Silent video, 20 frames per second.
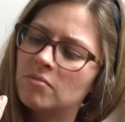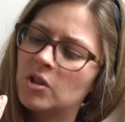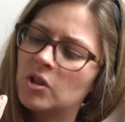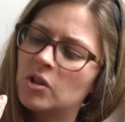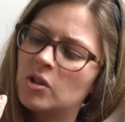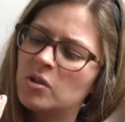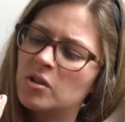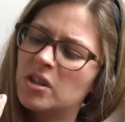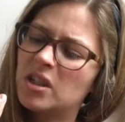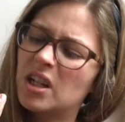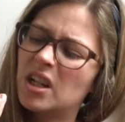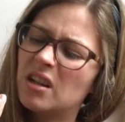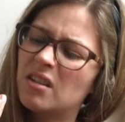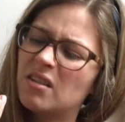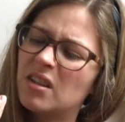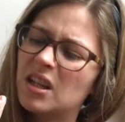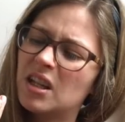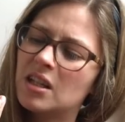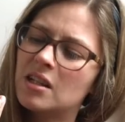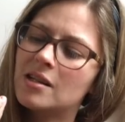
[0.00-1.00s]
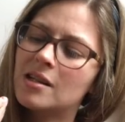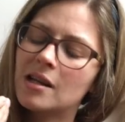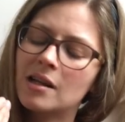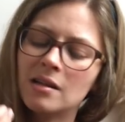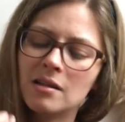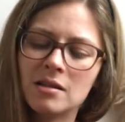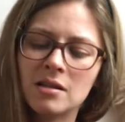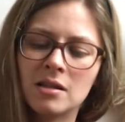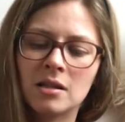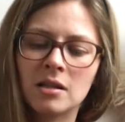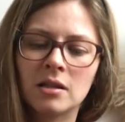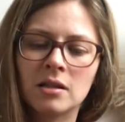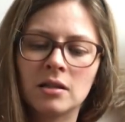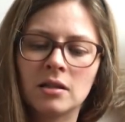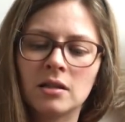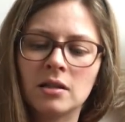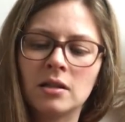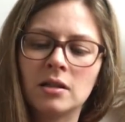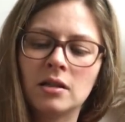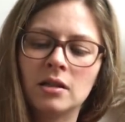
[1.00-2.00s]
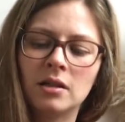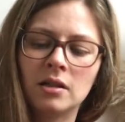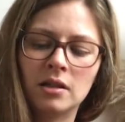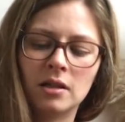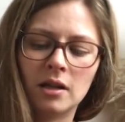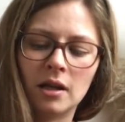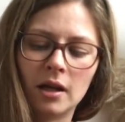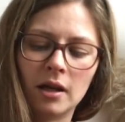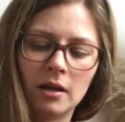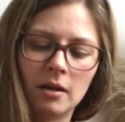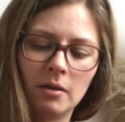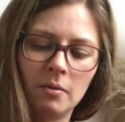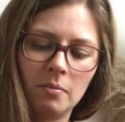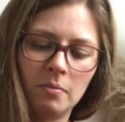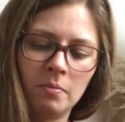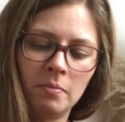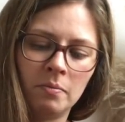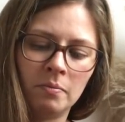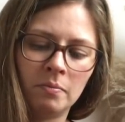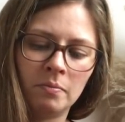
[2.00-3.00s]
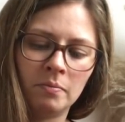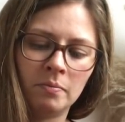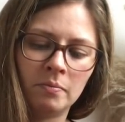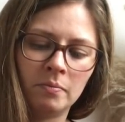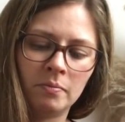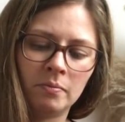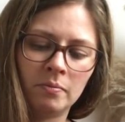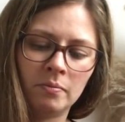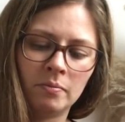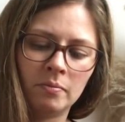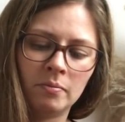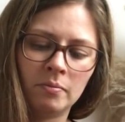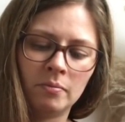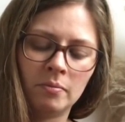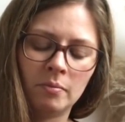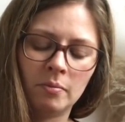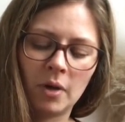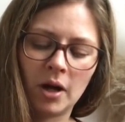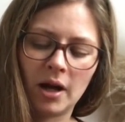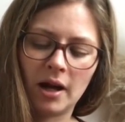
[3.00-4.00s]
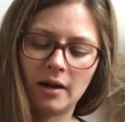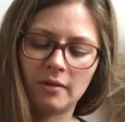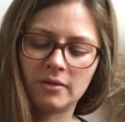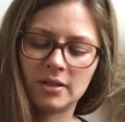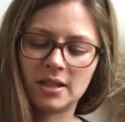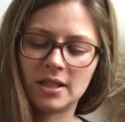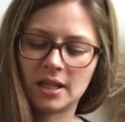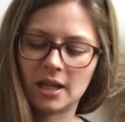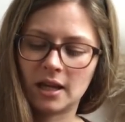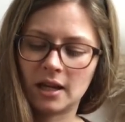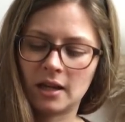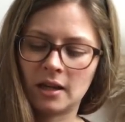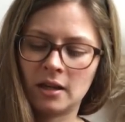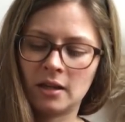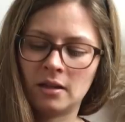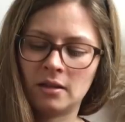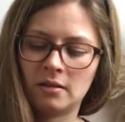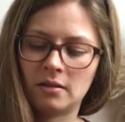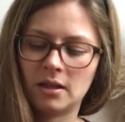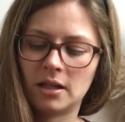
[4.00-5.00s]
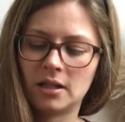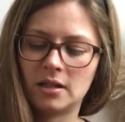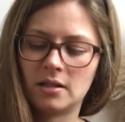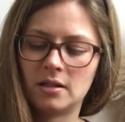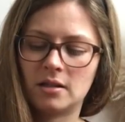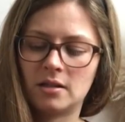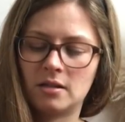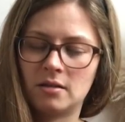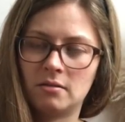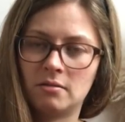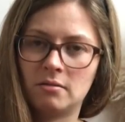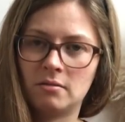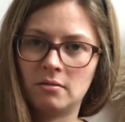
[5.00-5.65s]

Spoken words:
Crochet, I think it says. But I have to say, this